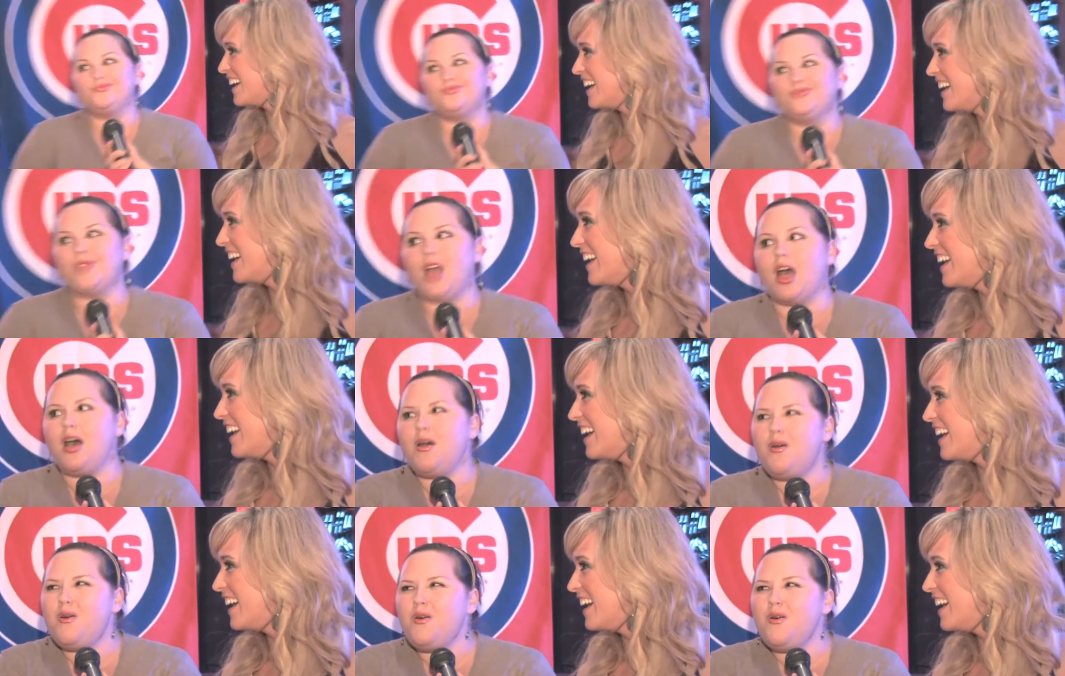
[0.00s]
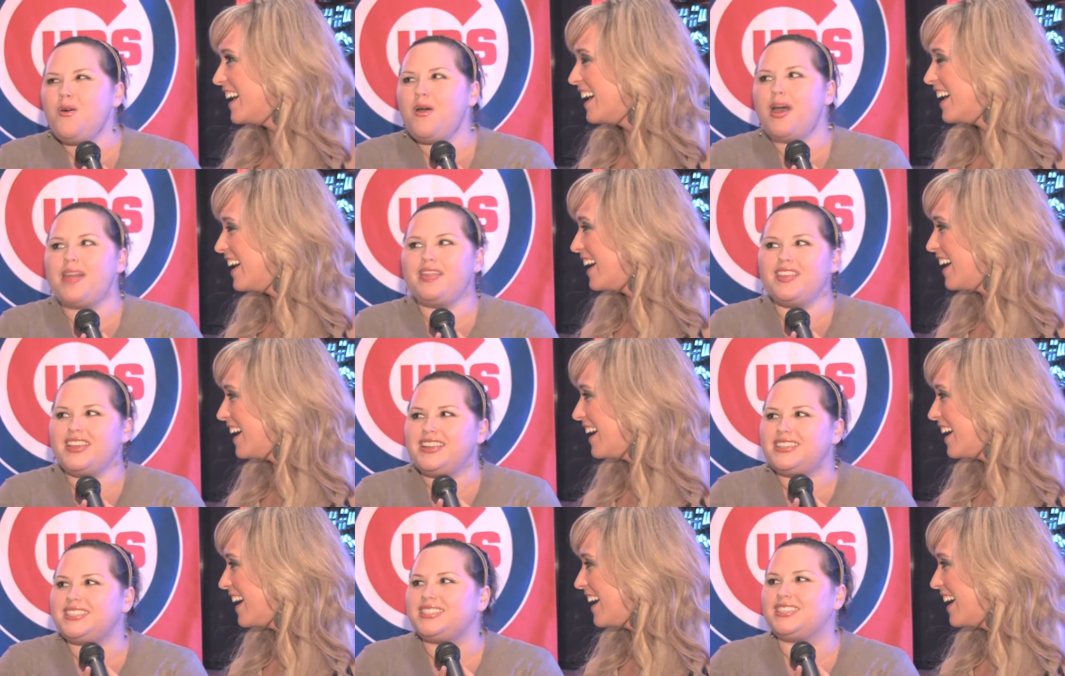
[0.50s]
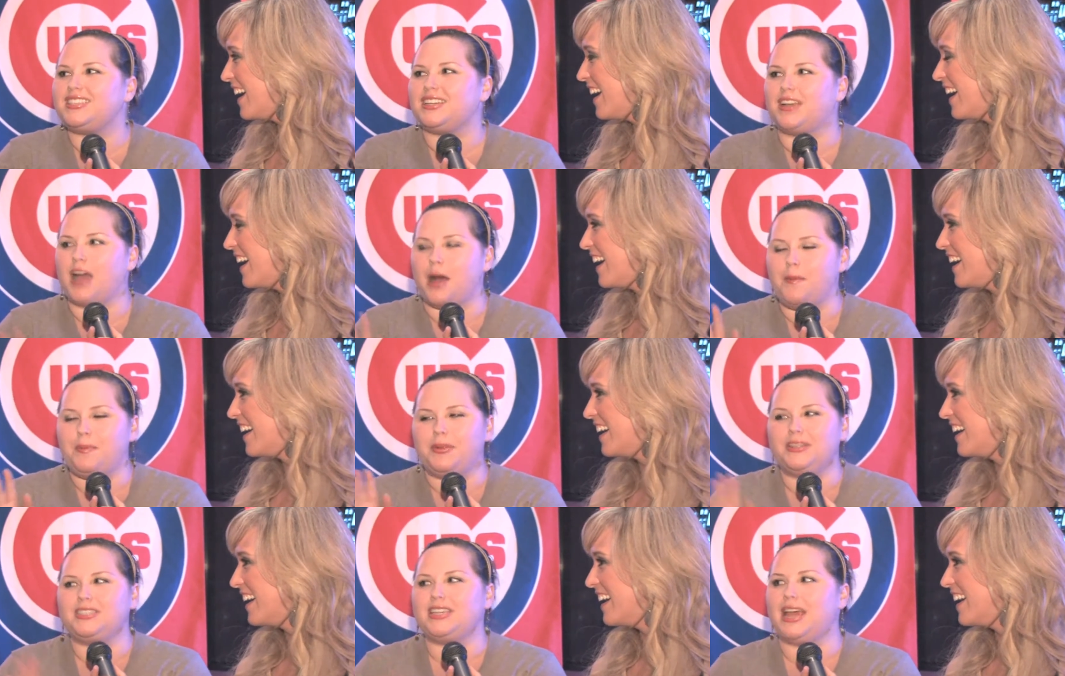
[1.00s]
Speaker 1: oh, at least a
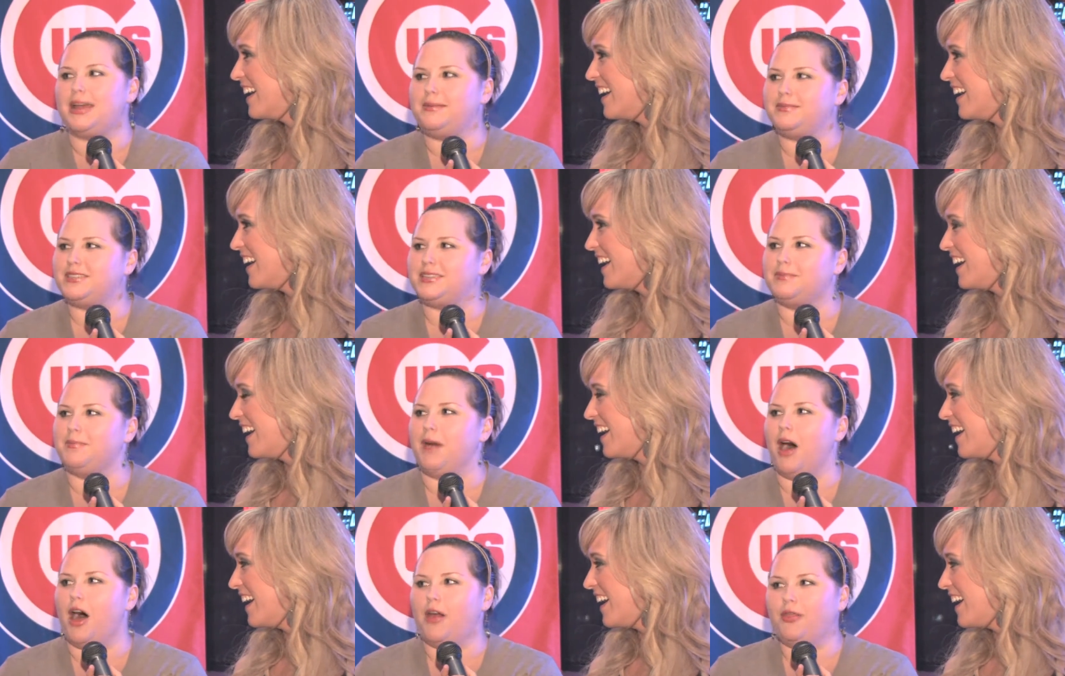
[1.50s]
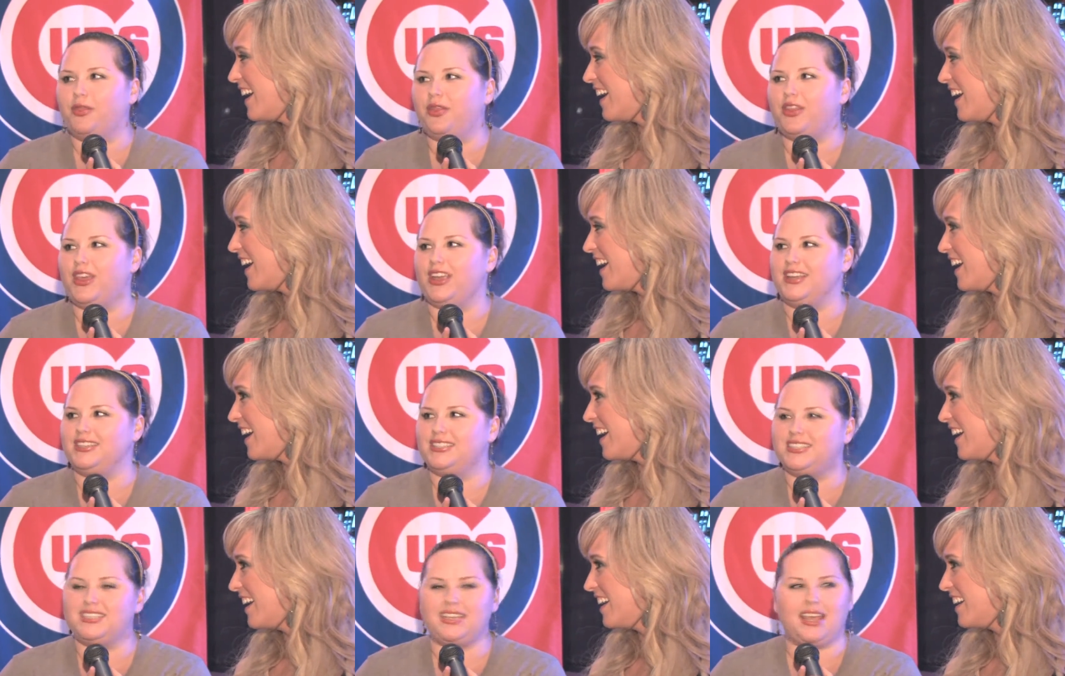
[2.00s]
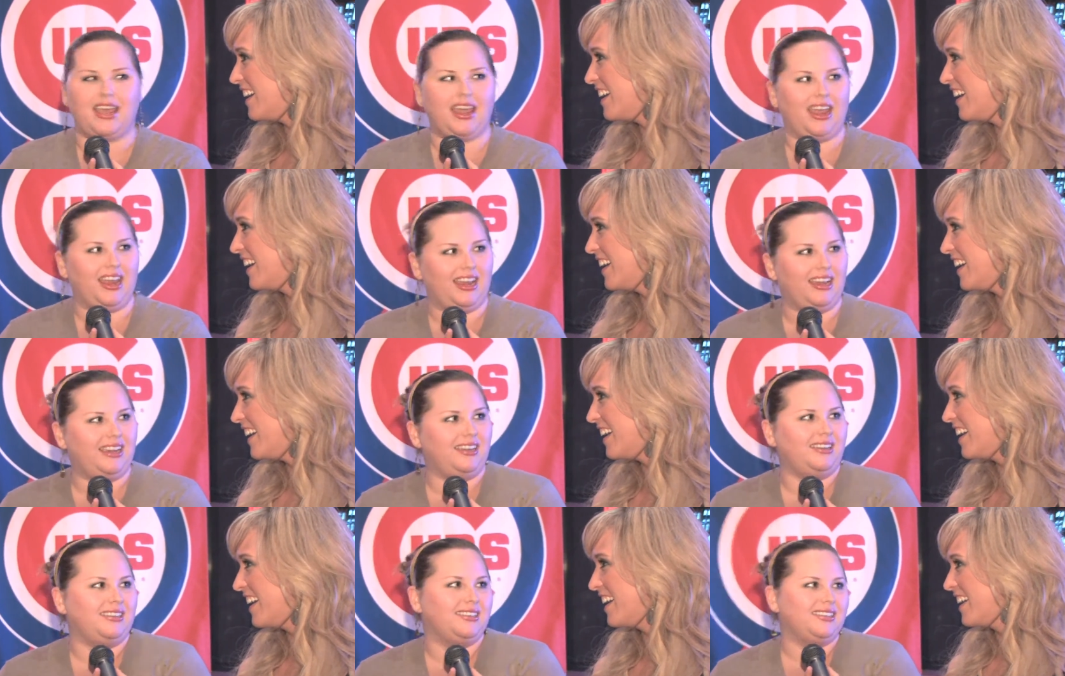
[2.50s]
couple times a month, I'd
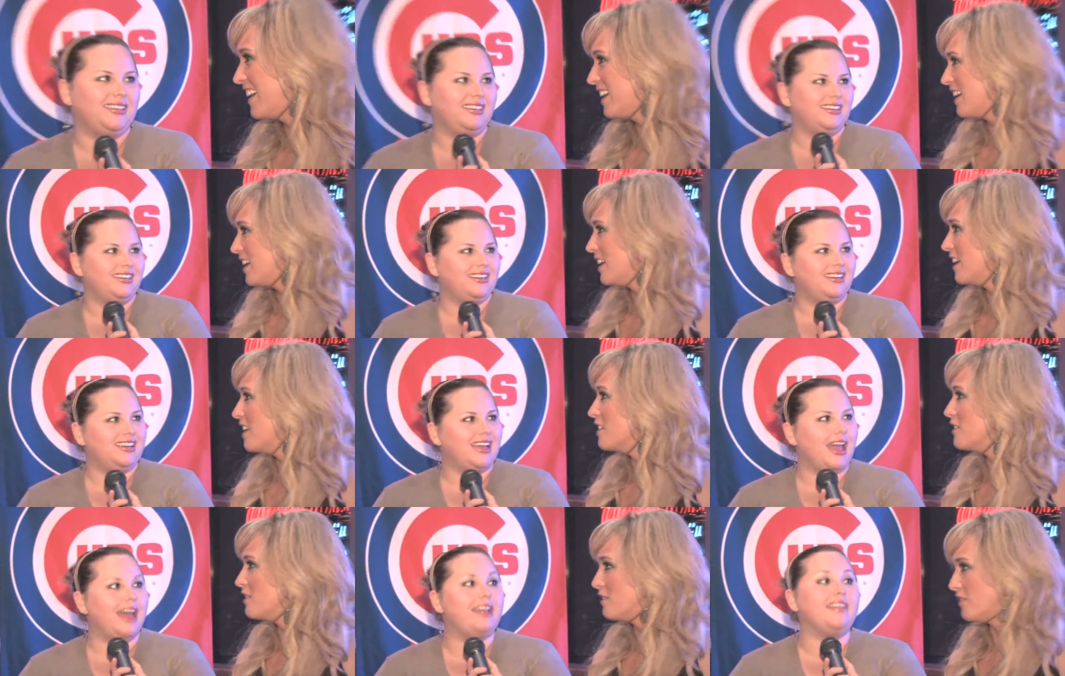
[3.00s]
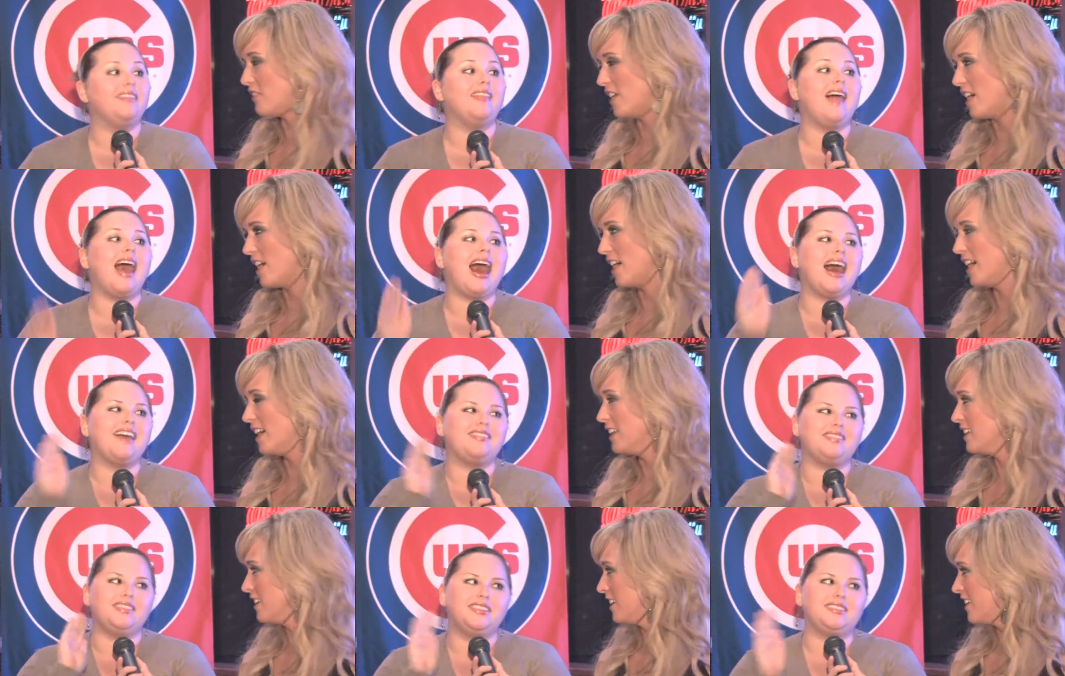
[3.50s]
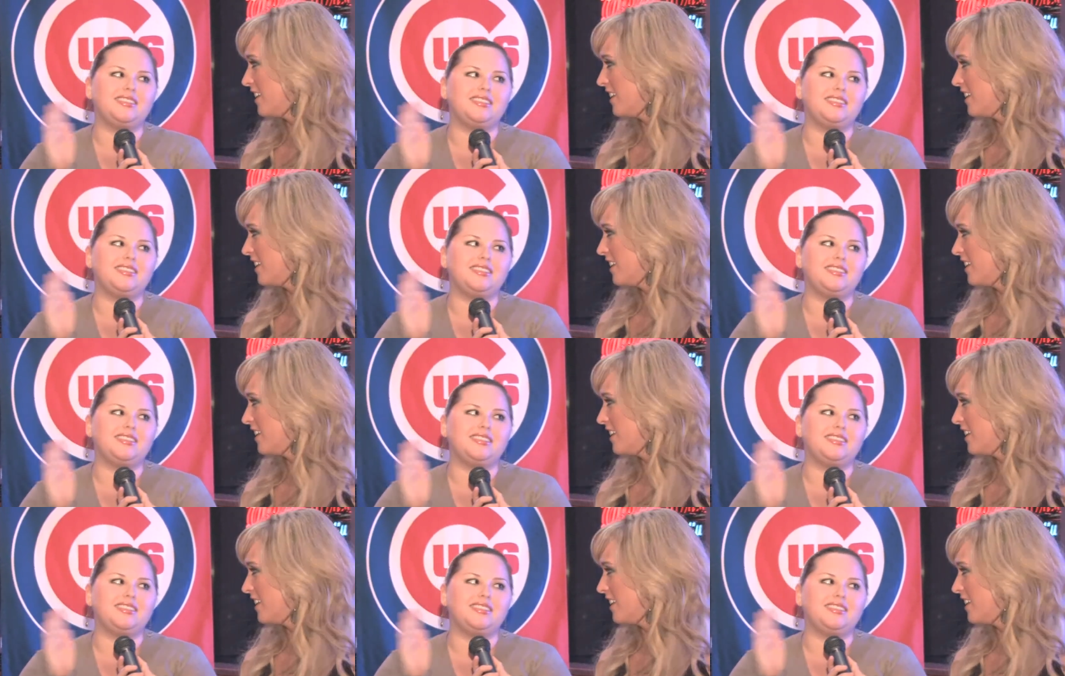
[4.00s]
say, and a lot in the